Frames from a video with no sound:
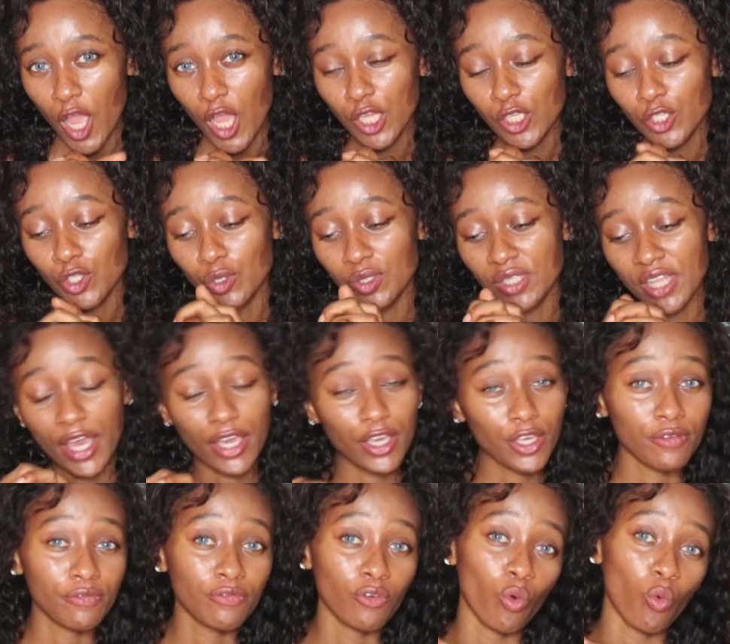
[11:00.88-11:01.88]
So
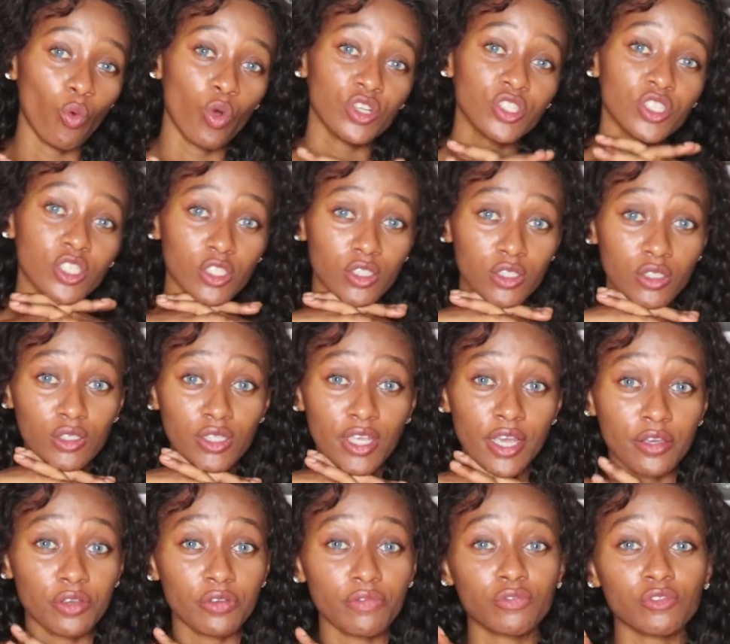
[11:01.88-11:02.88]
thank you for watching,
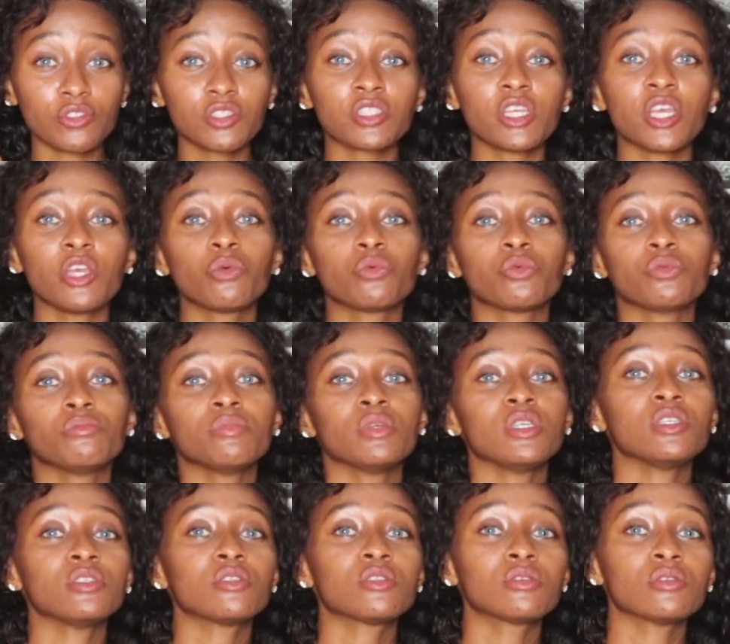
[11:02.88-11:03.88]
thank you for staying with
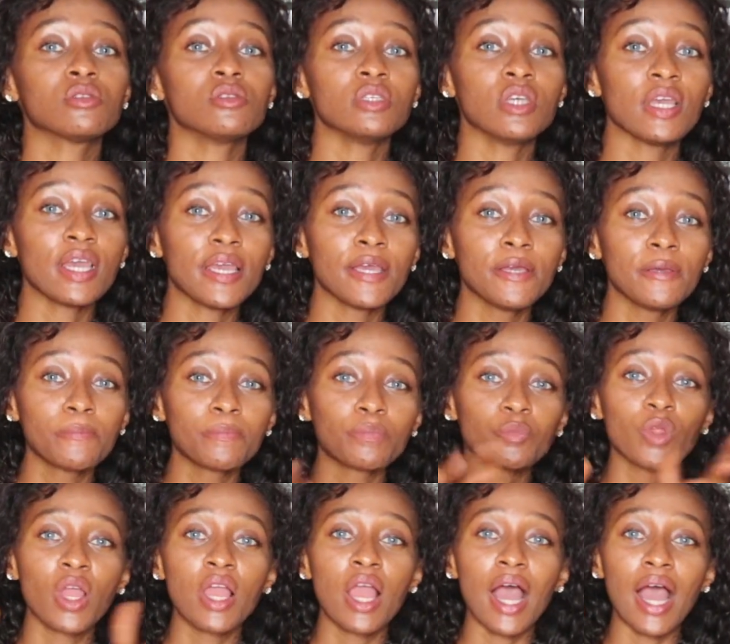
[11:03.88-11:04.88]
me today.